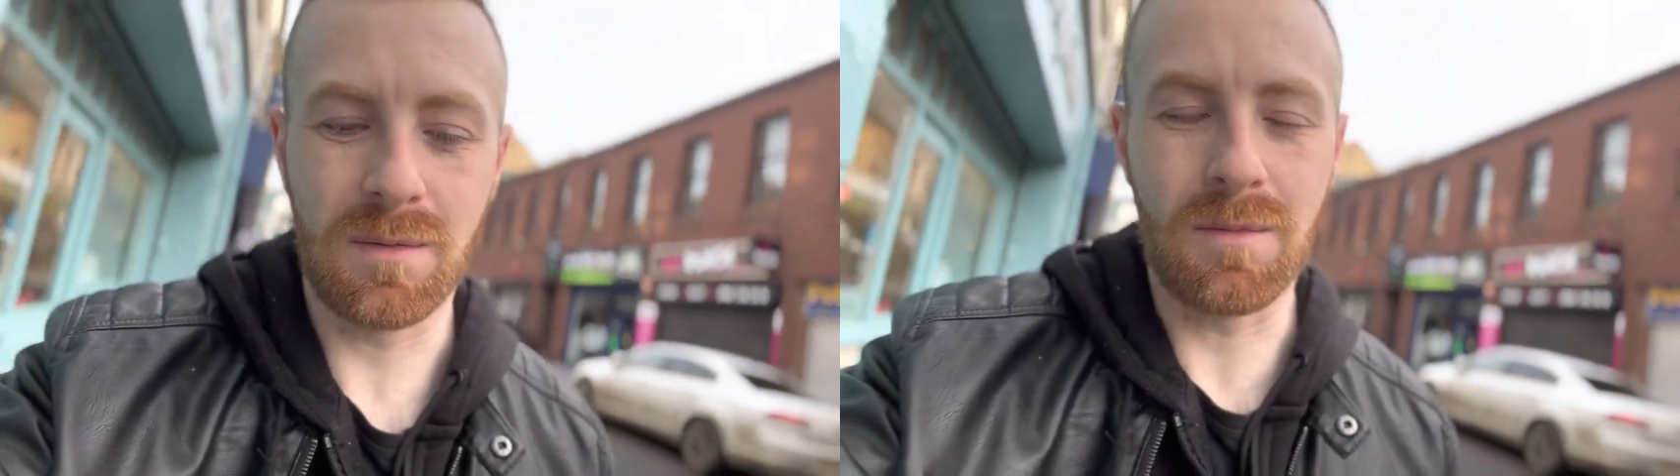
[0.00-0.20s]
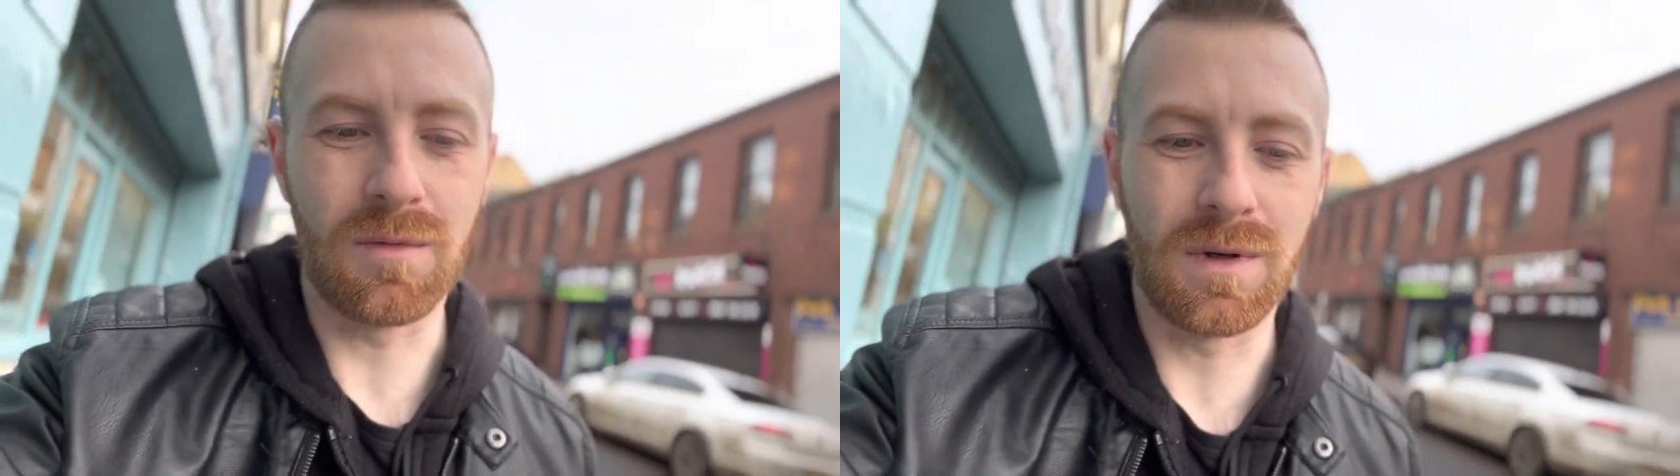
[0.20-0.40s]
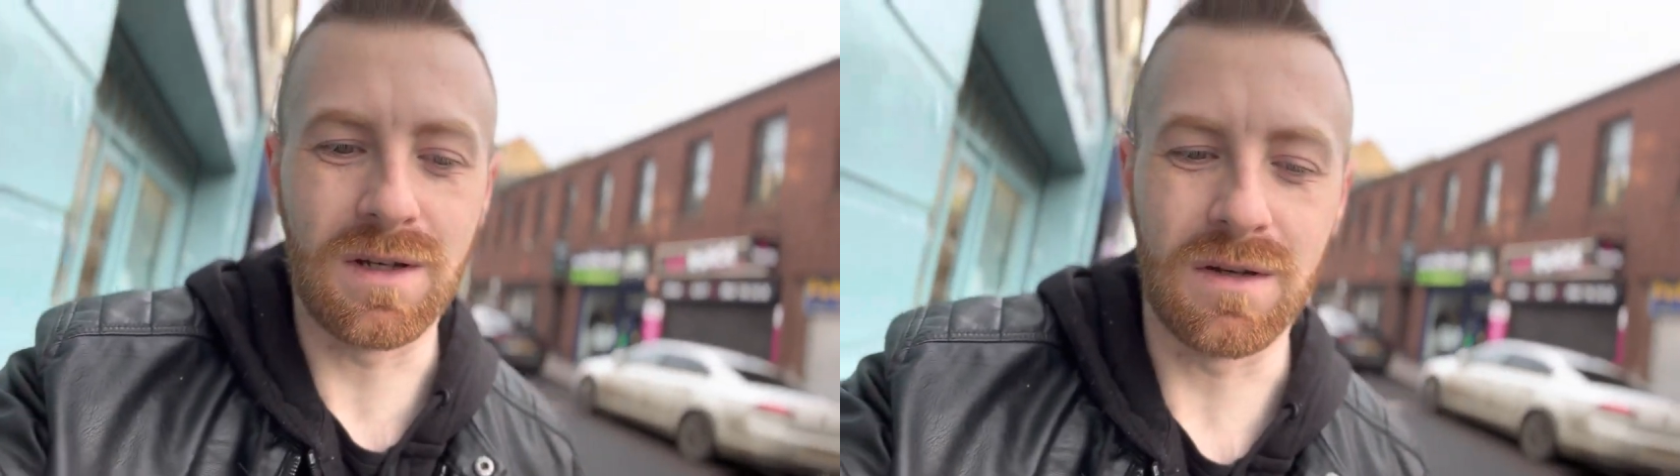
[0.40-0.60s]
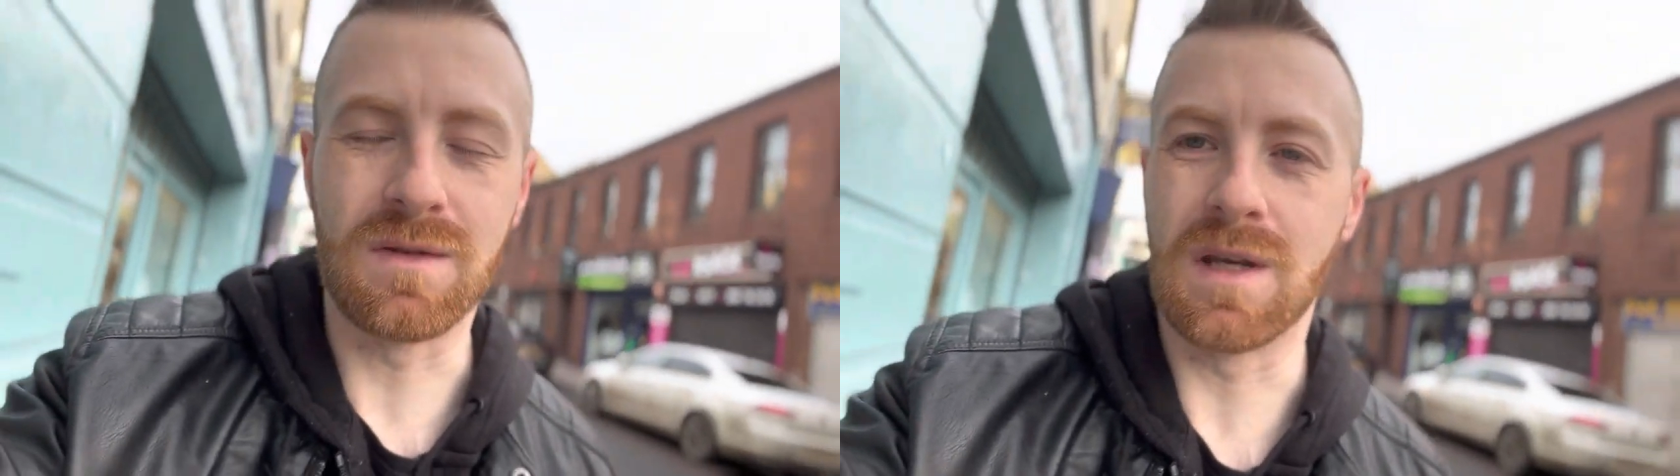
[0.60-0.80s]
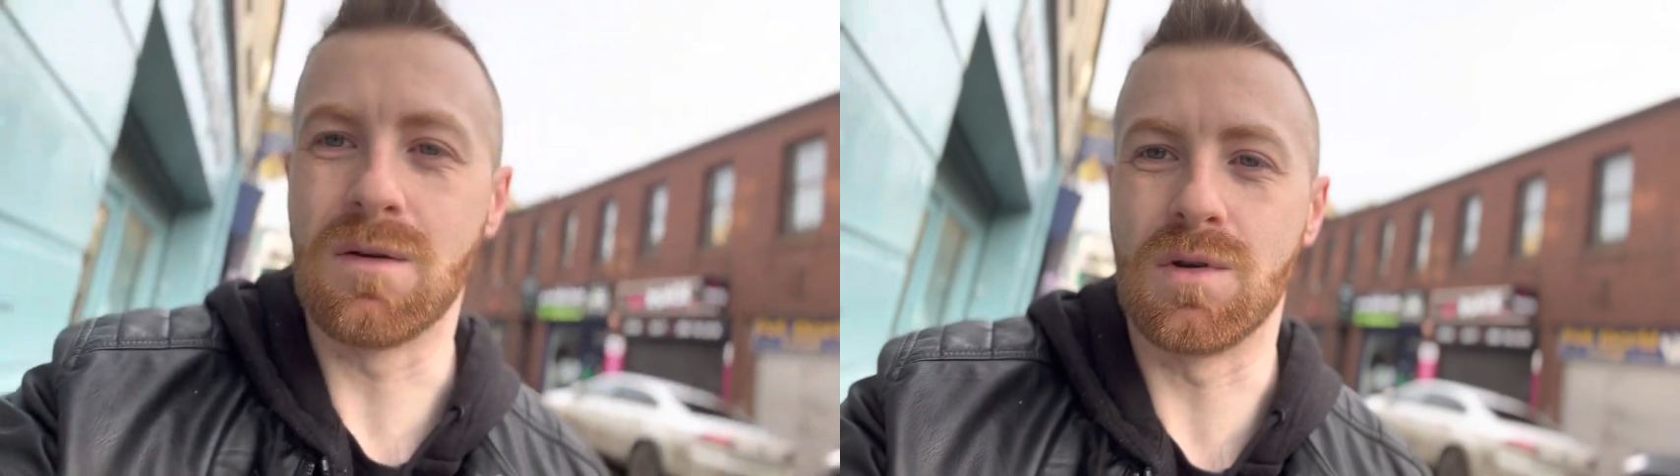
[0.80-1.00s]
People really do
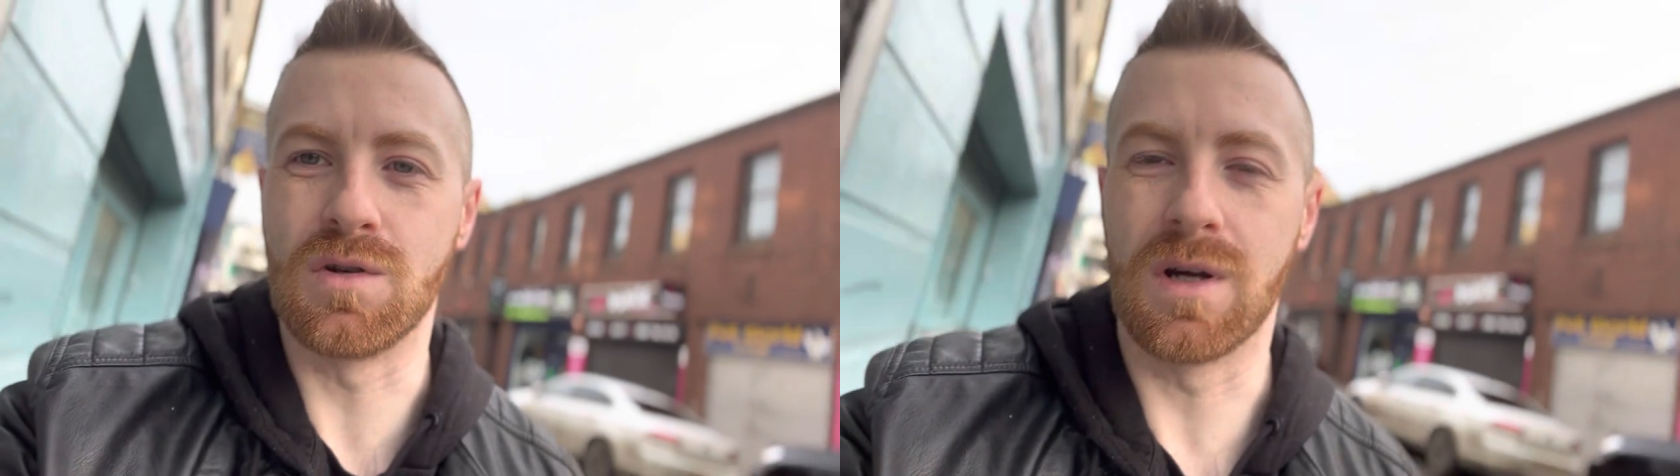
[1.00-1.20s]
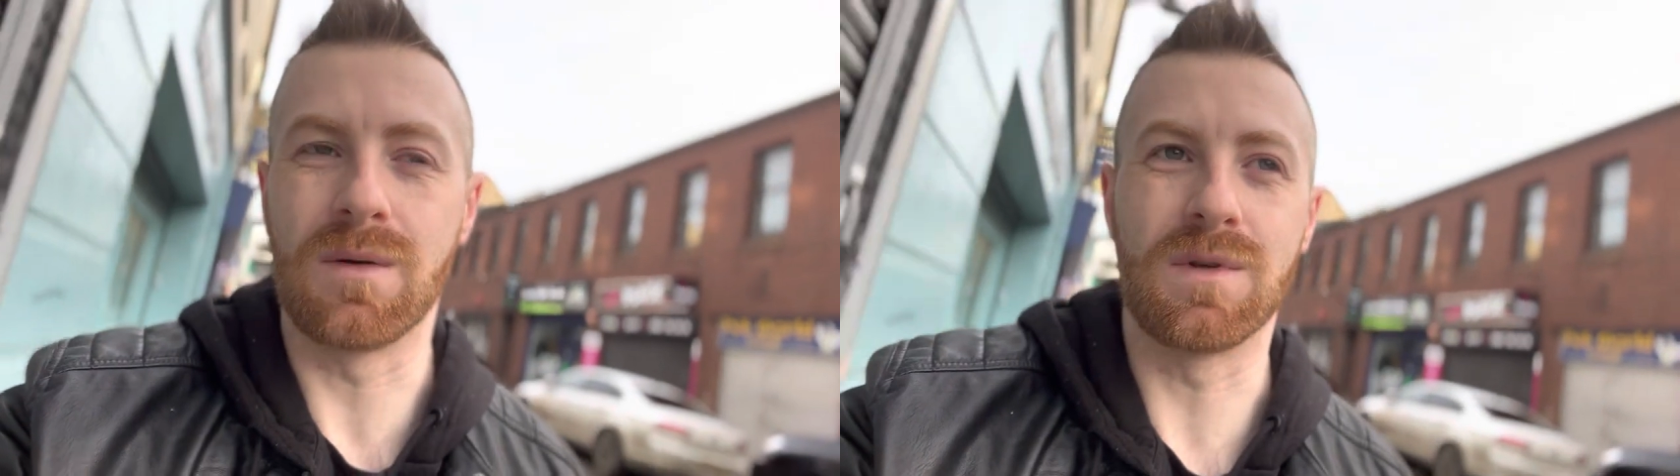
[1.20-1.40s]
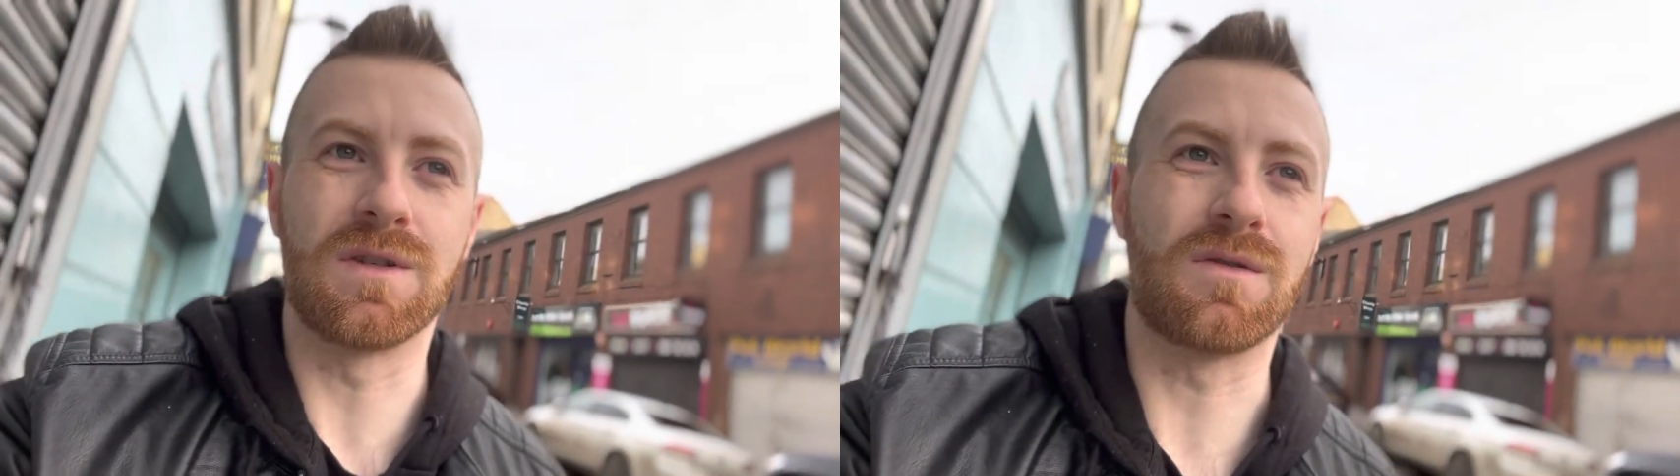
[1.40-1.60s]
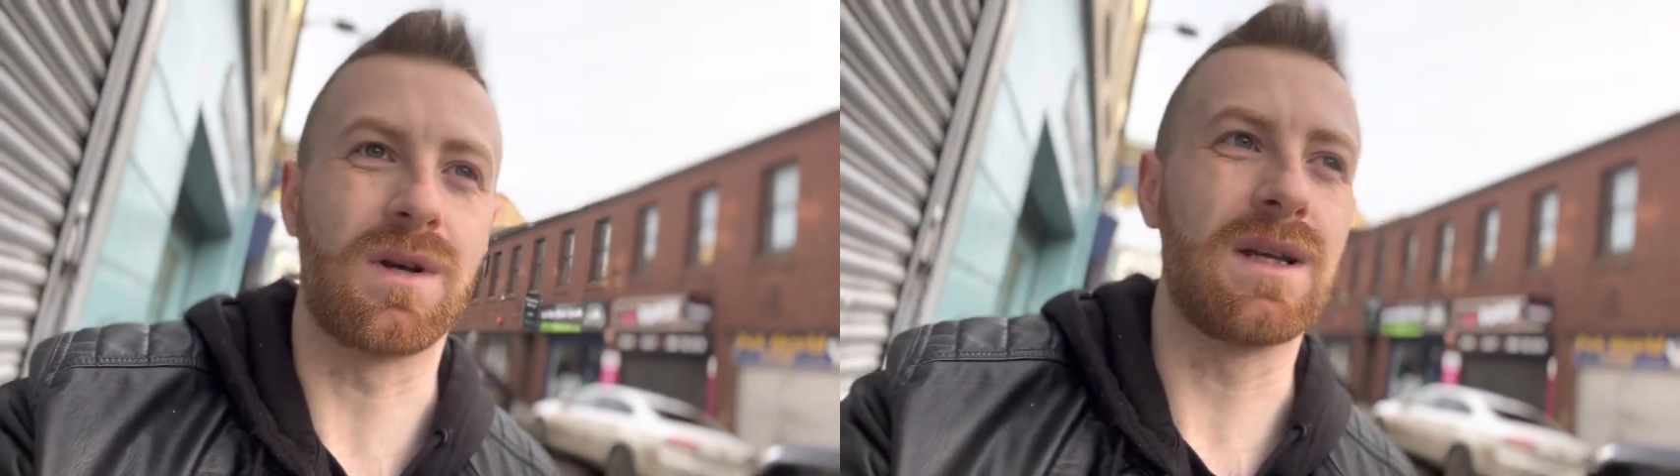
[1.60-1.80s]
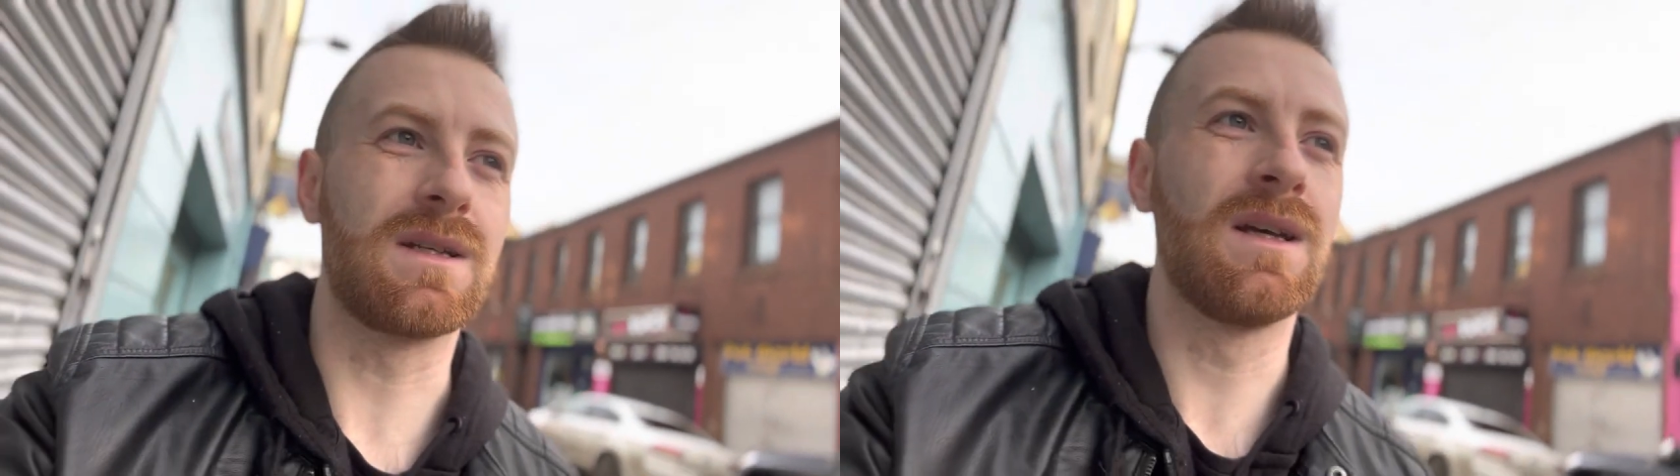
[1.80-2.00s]
seem to enjoy it, which is great.